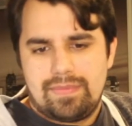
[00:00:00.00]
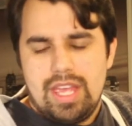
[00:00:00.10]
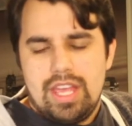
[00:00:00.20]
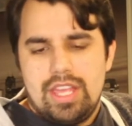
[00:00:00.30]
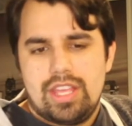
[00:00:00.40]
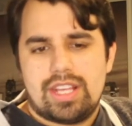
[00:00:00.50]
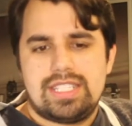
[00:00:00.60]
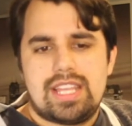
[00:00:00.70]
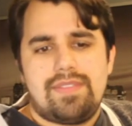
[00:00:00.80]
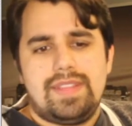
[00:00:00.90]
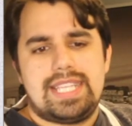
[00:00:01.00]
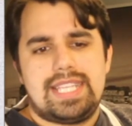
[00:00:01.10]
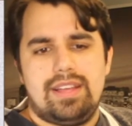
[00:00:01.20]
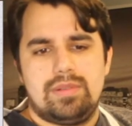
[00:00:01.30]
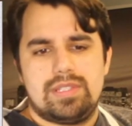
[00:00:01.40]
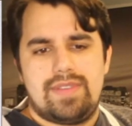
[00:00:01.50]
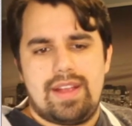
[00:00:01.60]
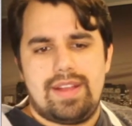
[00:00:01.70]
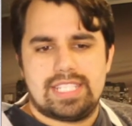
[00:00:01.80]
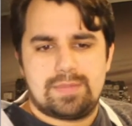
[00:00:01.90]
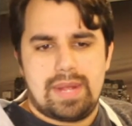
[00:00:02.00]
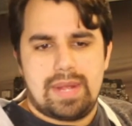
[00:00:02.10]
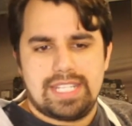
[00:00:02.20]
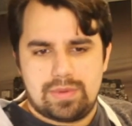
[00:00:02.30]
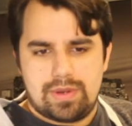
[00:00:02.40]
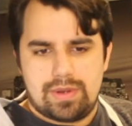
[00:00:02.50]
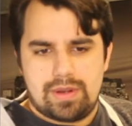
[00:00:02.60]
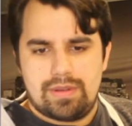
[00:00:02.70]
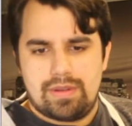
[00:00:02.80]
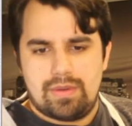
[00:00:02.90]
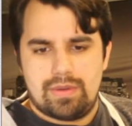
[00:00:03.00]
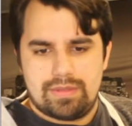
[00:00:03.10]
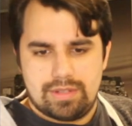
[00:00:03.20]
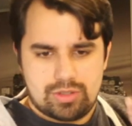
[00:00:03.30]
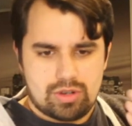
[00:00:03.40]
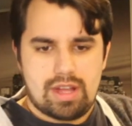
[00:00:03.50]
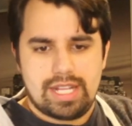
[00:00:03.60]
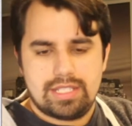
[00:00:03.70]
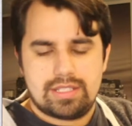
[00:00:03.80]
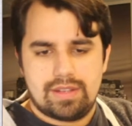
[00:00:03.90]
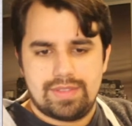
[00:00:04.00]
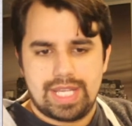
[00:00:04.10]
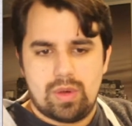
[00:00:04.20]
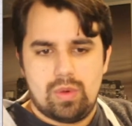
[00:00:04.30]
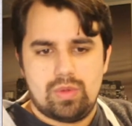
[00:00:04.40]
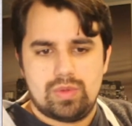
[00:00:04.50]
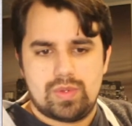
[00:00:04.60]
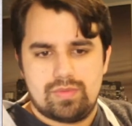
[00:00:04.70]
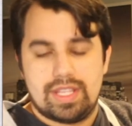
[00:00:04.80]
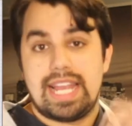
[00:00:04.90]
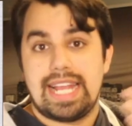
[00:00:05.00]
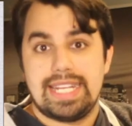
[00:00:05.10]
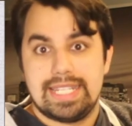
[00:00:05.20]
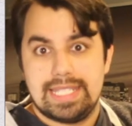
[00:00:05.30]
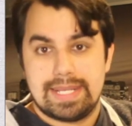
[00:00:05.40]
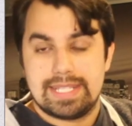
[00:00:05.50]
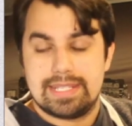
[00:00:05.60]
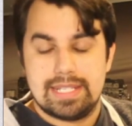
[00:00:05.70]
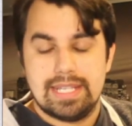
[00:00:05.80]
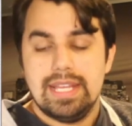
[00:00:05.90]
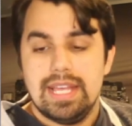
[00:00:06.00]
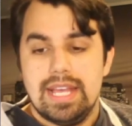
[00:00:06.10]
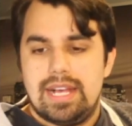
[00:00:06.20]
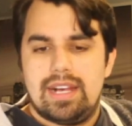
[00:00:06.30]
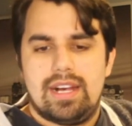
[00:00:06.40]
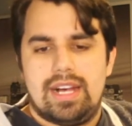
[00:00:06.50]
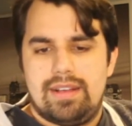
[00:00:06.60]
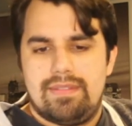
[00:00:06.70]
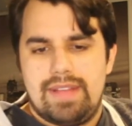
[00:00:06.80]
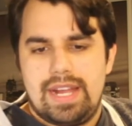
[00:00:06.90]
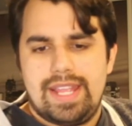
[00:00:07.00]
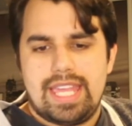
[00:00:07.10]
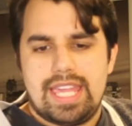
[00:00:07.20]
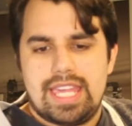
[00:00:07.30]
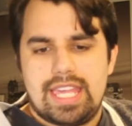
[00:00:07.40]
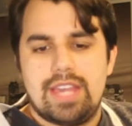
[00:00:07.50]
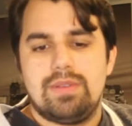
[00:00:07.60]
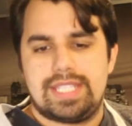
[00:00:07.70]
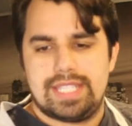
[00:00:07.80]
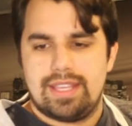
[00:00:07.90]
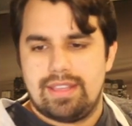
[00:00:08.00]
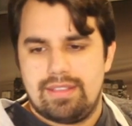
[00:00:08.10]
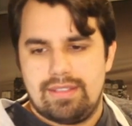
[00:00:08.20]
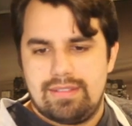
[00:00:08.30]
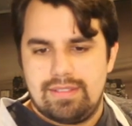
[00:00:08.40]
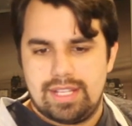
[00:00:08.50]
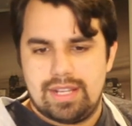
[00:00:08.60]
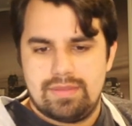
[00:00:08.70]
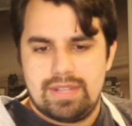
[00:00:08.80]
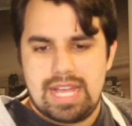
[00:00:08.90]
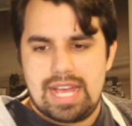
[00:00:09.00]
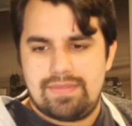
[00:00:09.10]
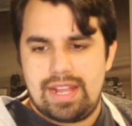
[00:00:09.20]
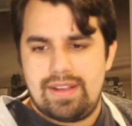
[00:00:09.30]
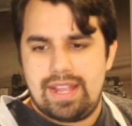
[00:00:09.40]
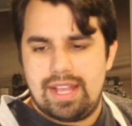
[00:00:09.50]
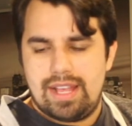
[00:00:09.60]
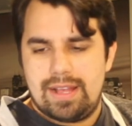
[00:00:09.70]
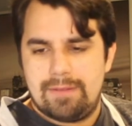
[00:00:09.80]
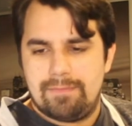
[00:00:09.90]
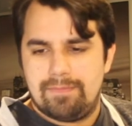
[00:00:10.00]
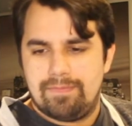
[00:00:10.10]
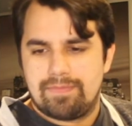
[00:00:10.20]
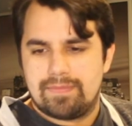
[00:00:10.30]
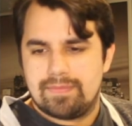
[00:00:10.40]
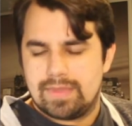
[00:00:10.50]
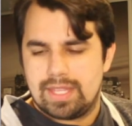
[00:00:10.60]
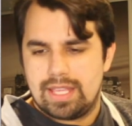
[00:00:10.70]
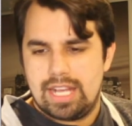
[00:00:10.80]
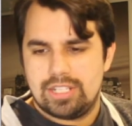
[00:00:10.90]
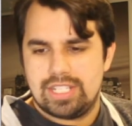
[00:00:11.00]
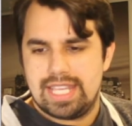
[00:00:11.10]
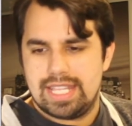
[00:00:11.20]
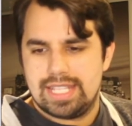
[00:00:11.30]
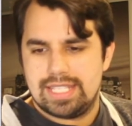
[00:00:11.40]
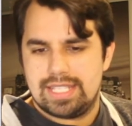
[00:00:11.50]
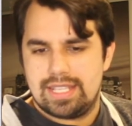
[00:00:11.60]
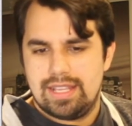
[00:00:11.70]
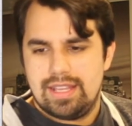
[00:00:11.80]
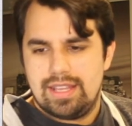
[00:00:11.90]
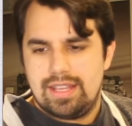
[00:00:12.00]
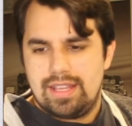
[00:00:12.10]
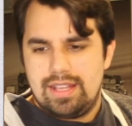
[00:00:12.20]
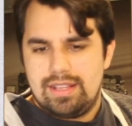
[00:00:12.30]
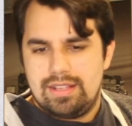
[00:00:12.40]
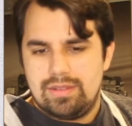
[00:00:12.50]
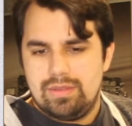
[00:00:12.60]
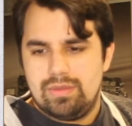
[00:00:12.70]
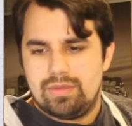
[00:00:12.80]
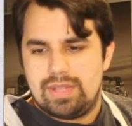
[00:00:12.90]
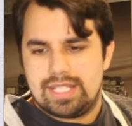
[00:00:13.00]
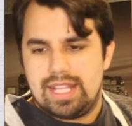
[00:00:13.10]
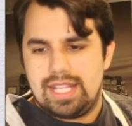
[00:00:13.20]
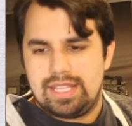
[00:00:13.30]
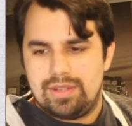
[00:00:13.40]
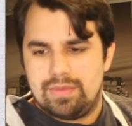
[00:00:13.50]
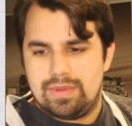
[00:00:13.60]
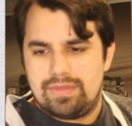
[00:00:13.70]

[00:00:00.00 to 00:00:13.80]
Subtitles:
you can definitely tell it was the sprites were, or the drawings the 90s, basically, very cutesy. Not very, how should I say this? Ooh, I like the new one for